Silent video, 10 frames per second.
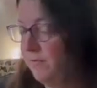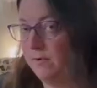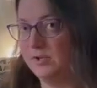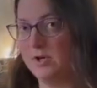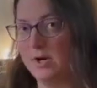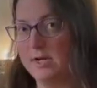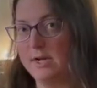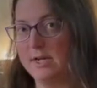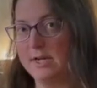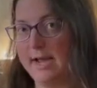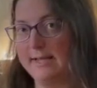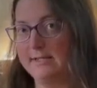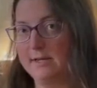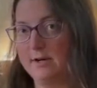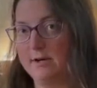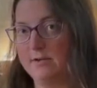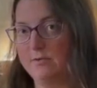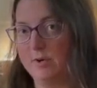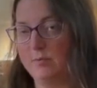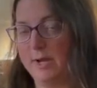first started getting cat stairs
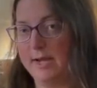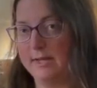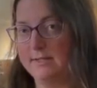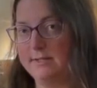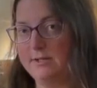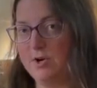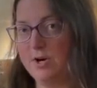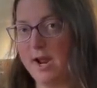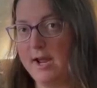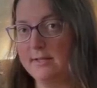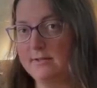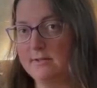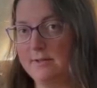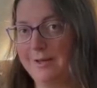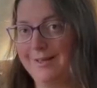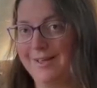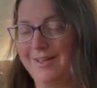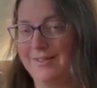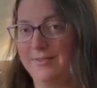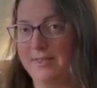when we had senior cats
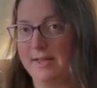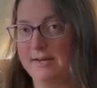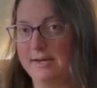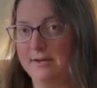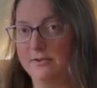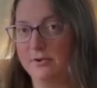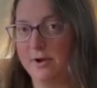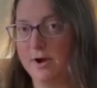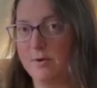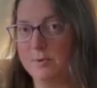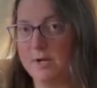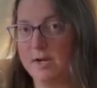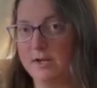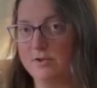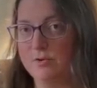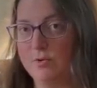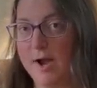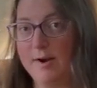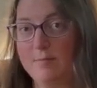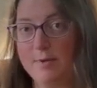that needed a little help getting to
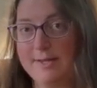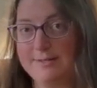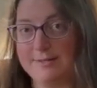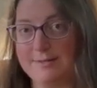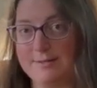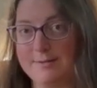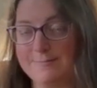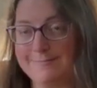higher places.